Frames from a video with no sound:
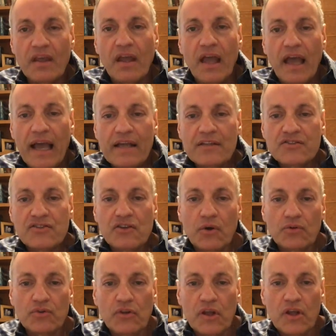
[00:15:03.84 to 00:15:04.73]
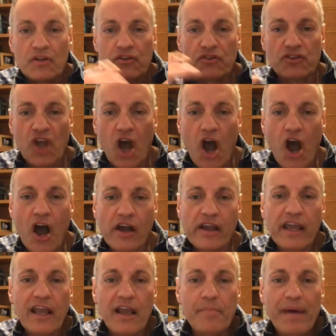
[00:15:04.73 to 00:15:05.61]
And so
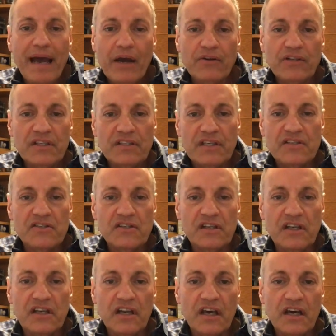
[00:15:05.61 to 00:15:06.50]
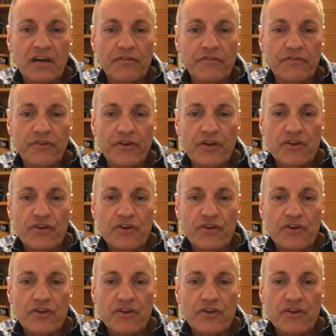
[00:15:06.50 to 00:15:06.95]
talking about it isn't enough.